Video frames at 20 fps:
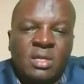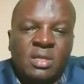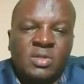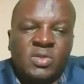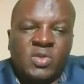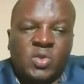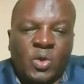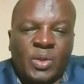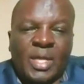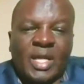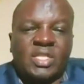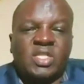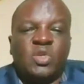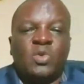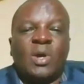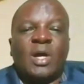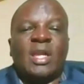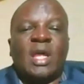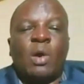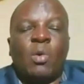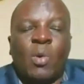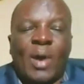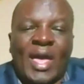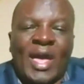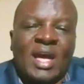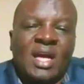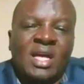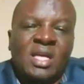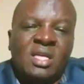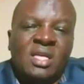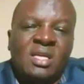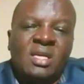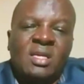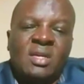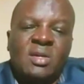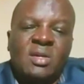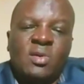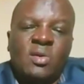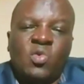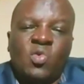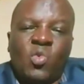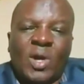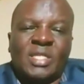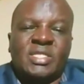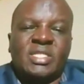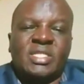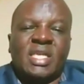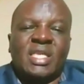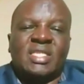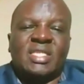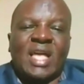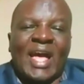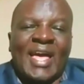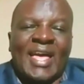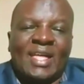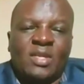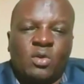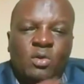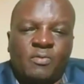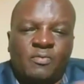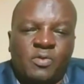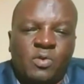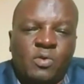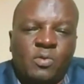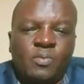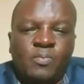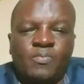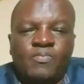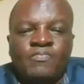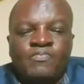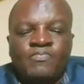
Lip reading: so that you are aware what is ahead of you.